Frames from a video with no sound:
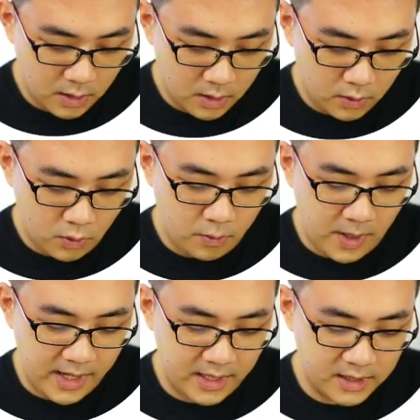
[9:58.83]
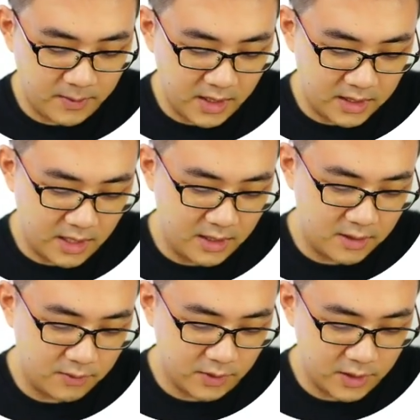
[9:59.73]
2 pi doesn't make sense.
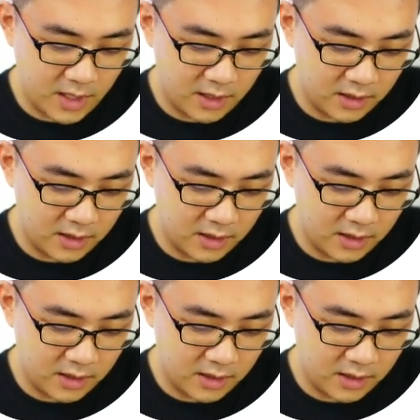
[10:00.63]
Reject.